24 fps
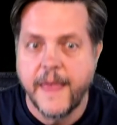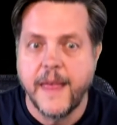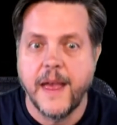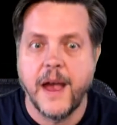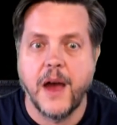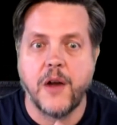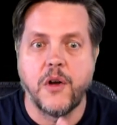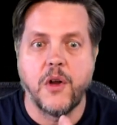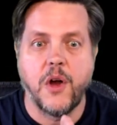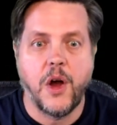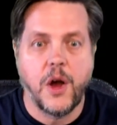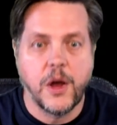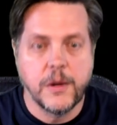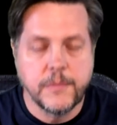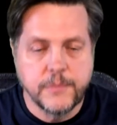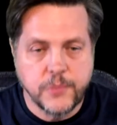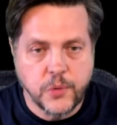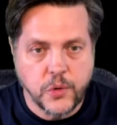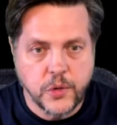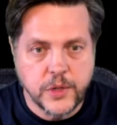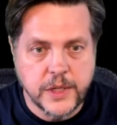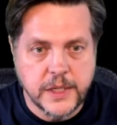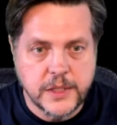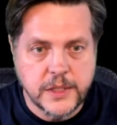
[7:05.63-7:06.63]
our
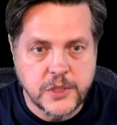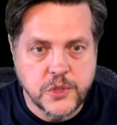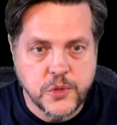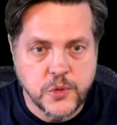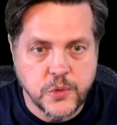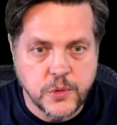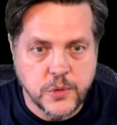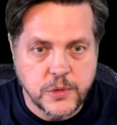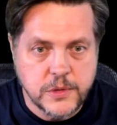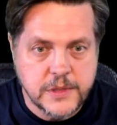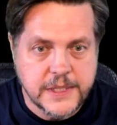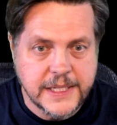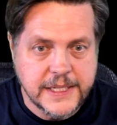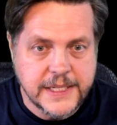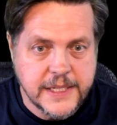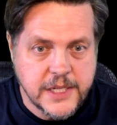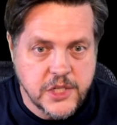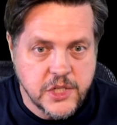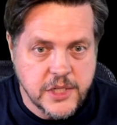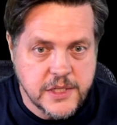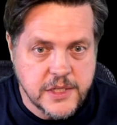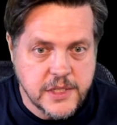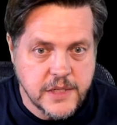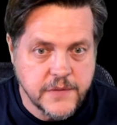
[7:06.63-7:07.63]
onboarding tools
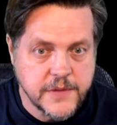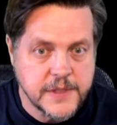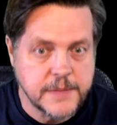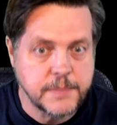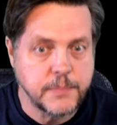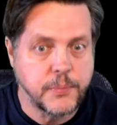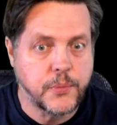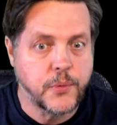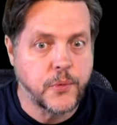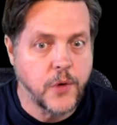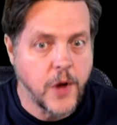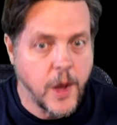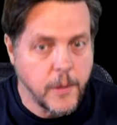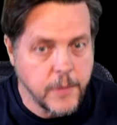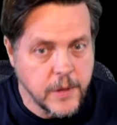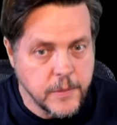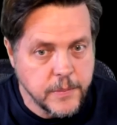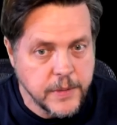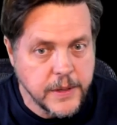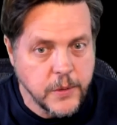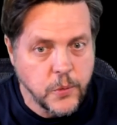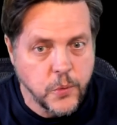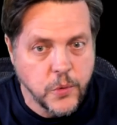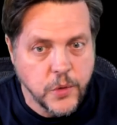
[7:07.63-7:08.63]
initiative is
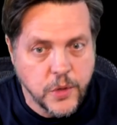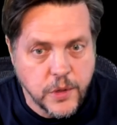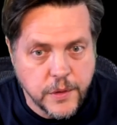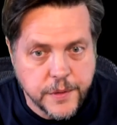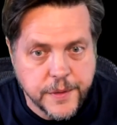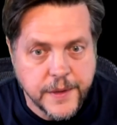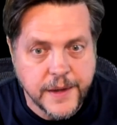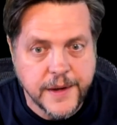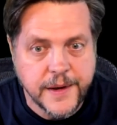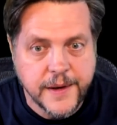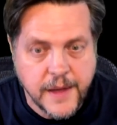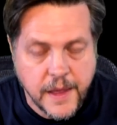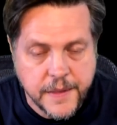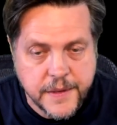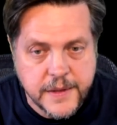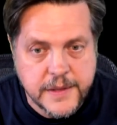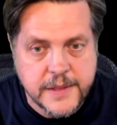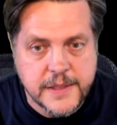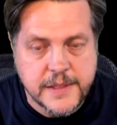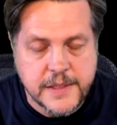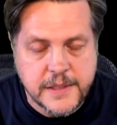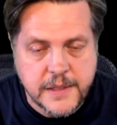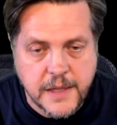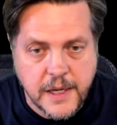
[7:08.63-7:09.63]
probably worth another
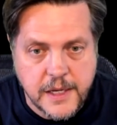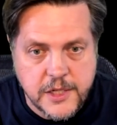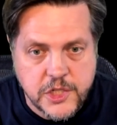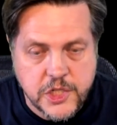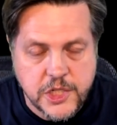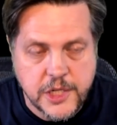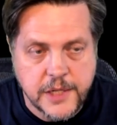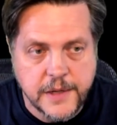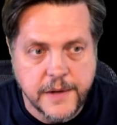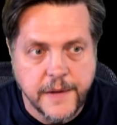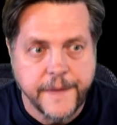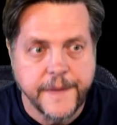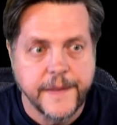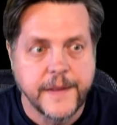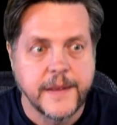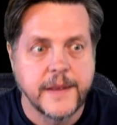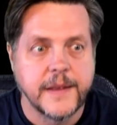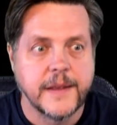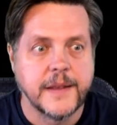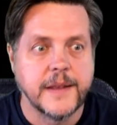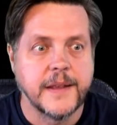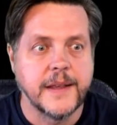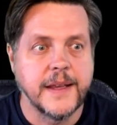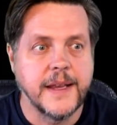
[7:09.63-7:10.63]
discussion
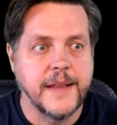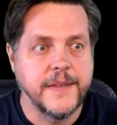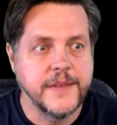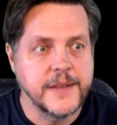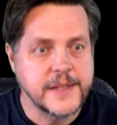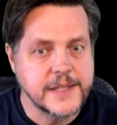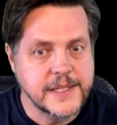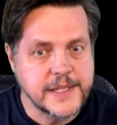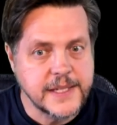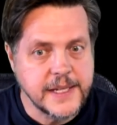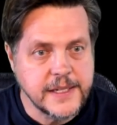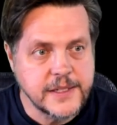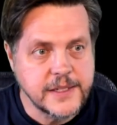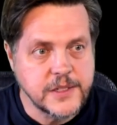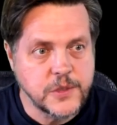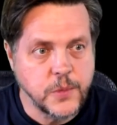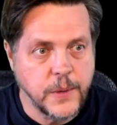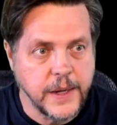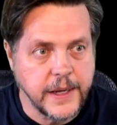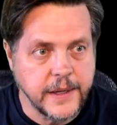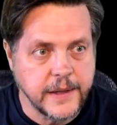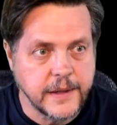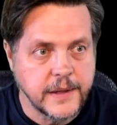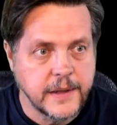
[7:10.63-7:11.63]
in the
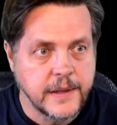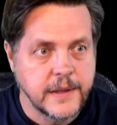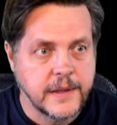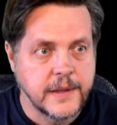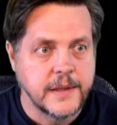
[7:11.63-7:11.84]
C-suite.